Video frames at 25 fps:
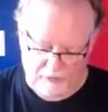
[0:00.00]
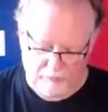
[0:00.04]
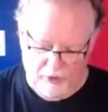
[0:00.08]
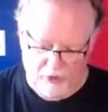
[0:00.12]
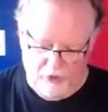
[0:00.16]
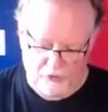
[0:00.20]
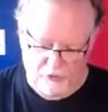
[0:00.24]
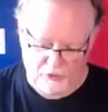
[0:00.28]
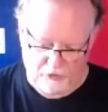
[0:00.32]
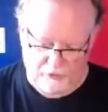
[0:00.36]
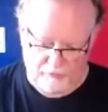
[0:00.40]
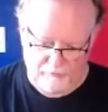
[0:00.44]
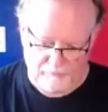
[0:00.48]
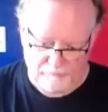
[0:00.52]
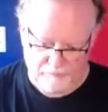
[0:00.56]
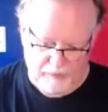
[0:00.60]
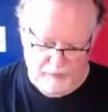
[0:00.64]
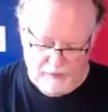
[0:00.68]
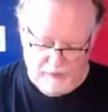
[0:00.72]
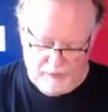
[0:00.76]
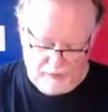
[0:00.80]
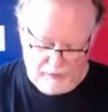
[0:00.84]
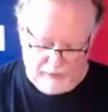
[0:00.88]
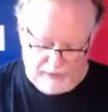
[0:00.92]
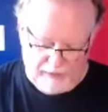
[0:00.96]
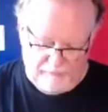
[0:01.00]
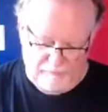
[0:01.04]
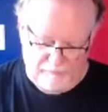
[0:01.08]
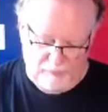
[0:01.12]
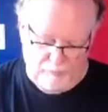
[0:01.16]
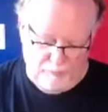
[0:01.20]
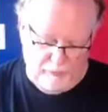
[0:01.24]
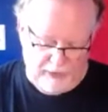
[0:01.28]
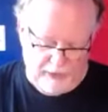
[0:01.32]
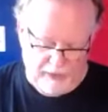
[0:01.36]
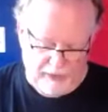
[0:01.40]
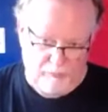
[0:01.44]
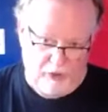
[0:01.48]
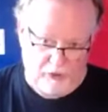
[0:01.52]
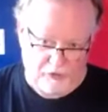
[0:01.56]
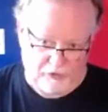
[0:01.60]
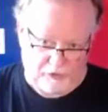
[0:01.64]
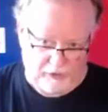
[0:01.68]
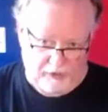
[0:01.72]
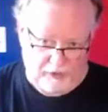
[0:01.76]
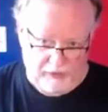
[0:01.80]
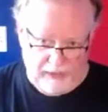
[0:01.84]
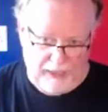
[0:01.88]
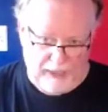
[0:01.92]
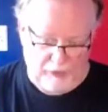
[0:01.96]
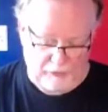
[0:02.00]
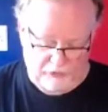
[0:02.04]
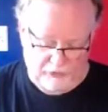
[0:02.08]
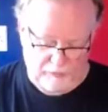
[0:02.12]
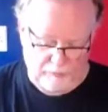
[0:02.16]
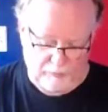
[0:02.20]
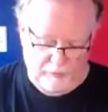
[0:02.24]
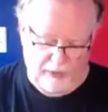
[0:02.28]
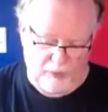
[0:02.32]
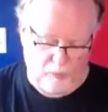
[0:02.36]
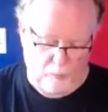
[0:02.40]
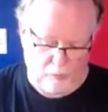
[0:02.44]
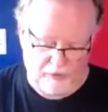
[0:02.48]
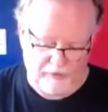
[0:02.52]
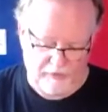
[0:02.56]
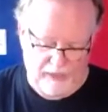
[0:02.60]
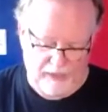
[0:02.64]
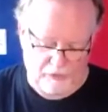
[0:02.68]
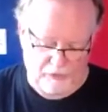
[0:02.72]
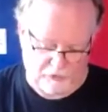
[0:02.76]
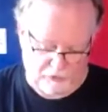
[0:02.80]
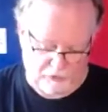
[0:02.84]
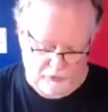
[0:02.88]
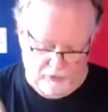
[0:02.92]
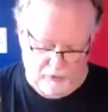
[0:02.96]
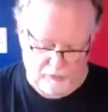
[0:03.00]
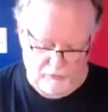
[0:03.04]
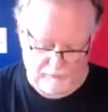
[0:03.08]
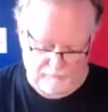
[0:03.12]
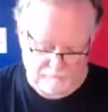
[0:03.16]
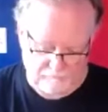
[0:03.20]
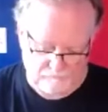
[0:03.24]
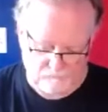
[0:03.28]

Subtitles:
motion, and if you're playing a bunch of legatos, you play one downstroke.